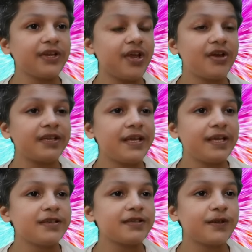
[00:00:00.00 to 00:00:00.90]

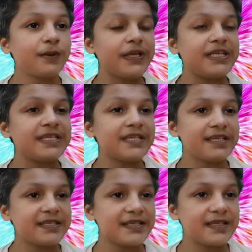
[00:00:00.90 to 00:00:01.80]

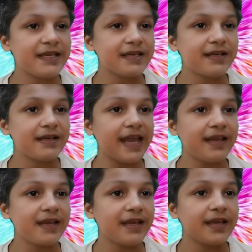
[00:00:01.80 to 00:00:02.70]
non-sequiturs like